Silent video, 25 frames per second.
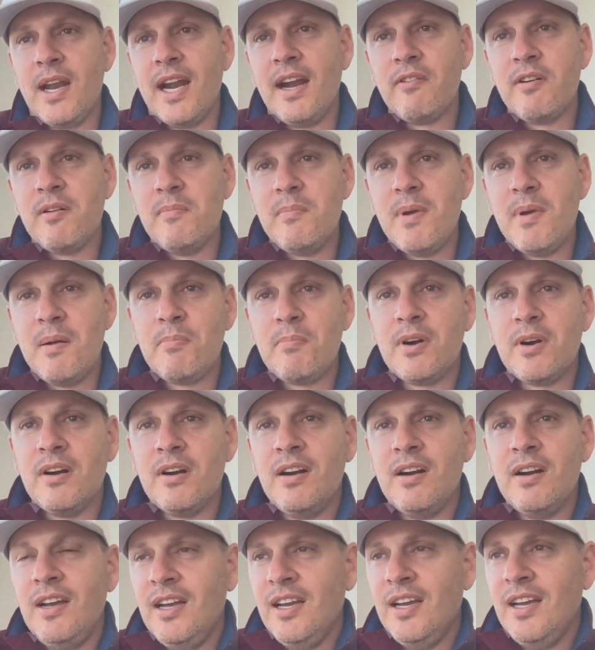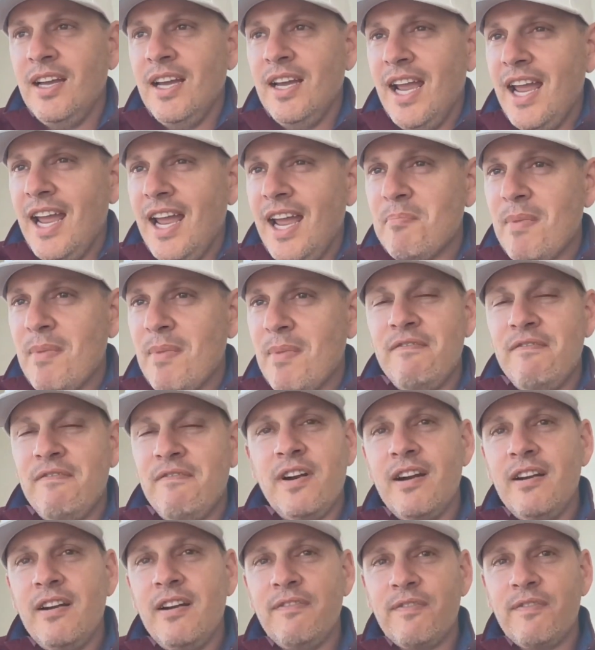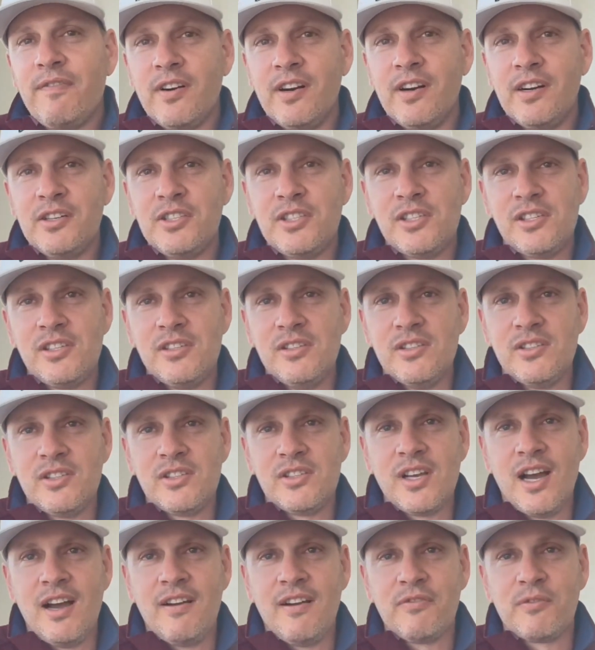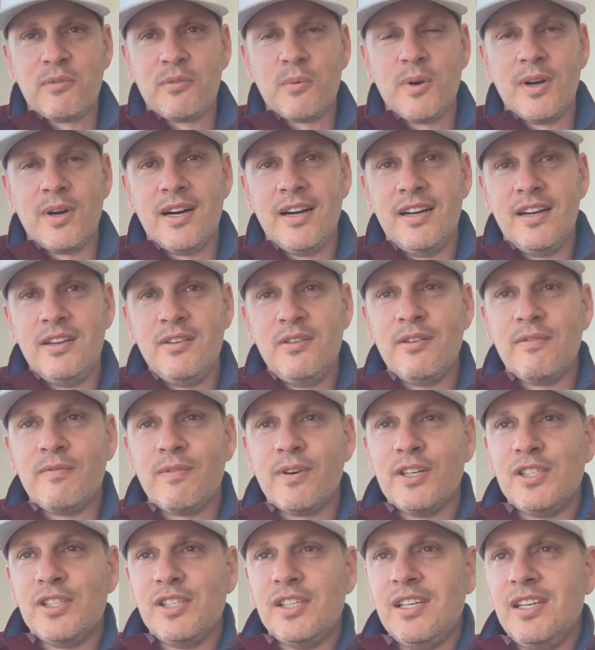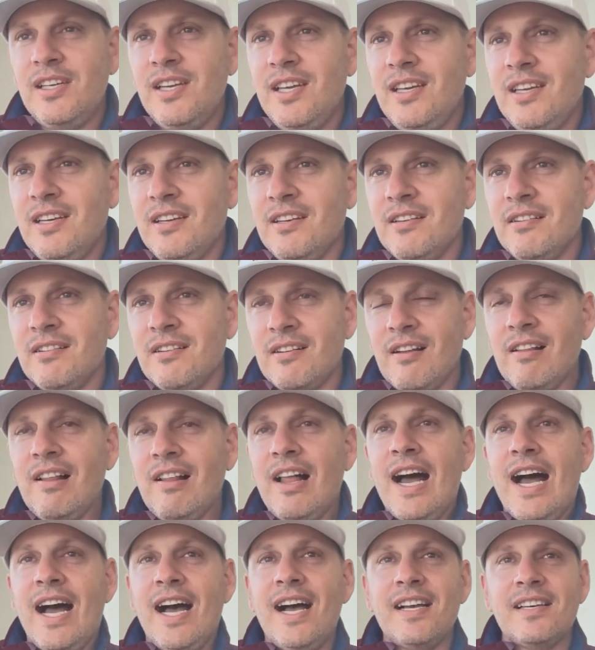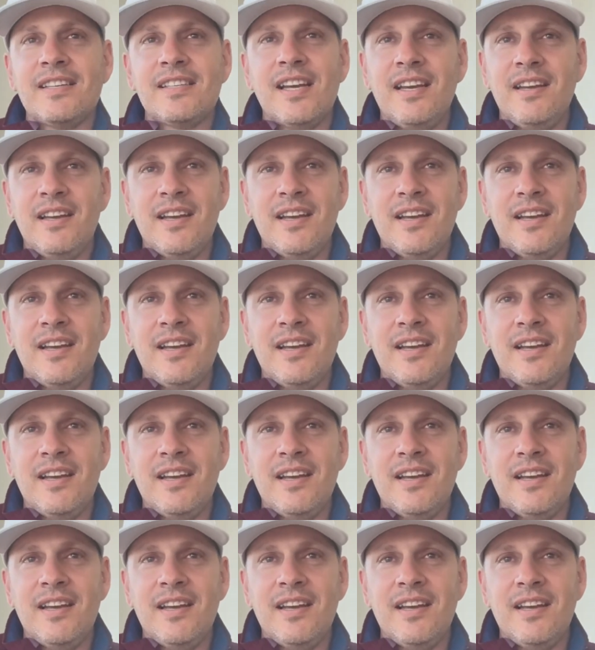And I remember in my very first software university class,